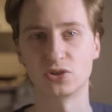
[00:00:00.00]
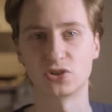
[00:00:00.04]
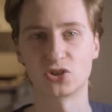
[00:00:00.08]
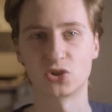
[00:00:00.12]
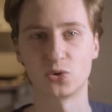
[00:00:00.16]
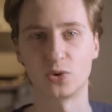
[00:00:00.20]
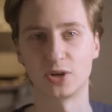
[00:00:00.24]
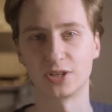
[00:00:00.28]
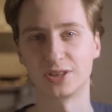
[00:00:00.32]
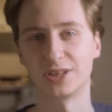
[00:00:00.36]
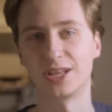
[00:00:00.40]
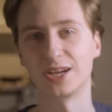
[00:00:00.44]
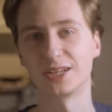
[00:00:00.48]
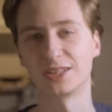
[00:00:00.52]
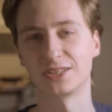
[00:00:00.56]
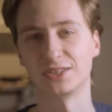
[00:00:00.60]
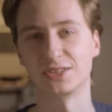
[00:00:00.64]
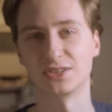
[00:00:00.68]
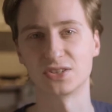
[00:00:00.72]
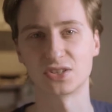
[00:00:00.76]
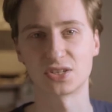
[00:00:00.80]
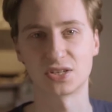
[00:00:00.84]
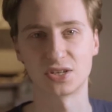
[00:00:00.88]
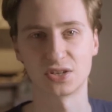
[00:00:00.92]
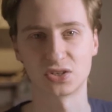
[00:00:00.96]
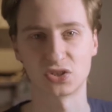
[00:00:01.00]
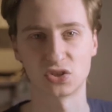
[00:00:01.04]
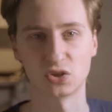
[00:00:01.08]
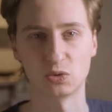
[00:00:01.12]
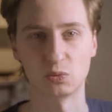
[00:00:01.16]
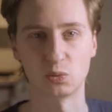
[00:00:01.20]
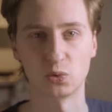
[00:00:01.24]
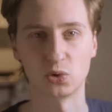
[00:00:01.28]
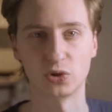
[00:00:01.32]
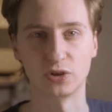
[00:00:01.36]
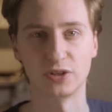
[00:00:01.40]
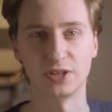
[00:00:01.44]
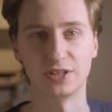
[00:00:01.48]
so I'd like to discuss in
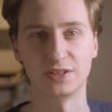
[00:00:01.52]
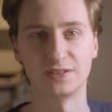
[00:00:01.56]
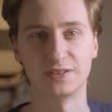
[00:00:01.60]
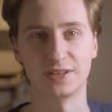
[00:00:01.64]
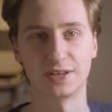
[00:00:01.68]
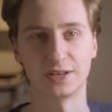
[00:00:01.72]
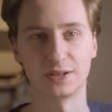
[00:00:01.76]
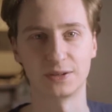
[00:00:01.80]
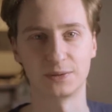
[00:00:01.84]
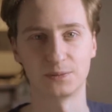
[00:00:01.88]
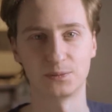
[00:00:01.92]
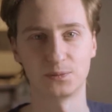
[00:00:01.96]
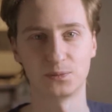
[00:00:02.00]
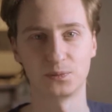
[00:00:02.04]
more detail.